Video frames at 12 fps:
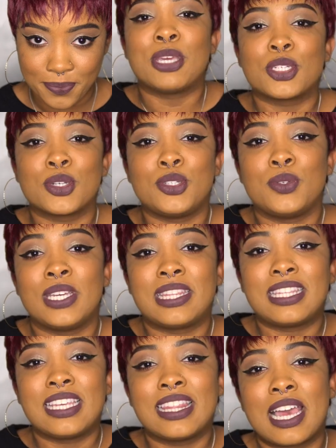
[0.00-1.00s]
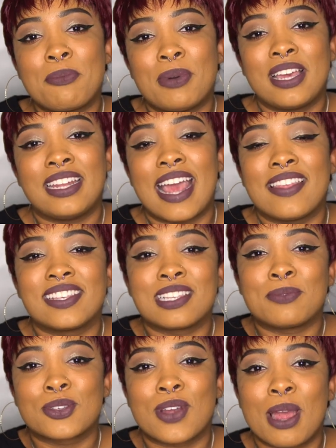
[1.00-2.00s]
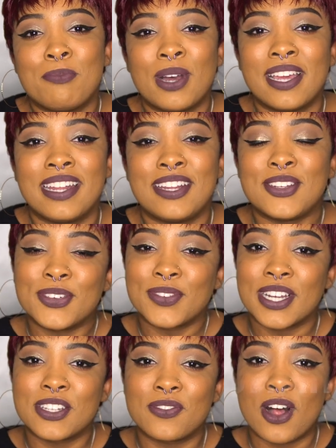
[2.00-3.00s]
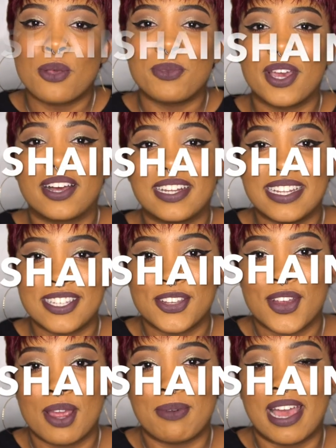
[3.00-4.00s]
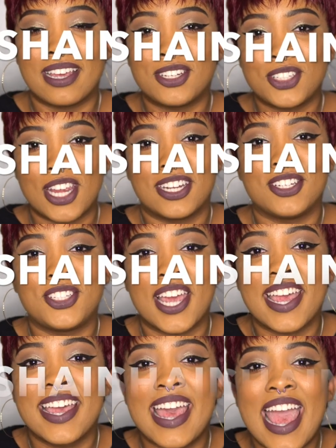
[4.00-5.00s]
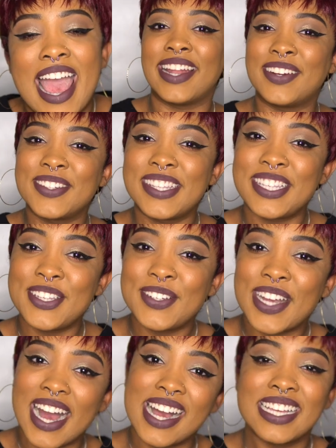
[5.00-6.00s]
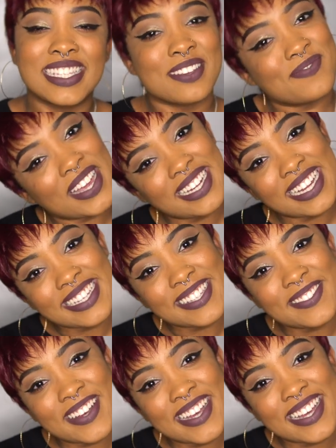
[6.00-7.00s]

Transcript: Make sure to hit the like button and the subscribe button, and don't forget to follow me on Instagram at it's shaina jay, and I will see you guys in my next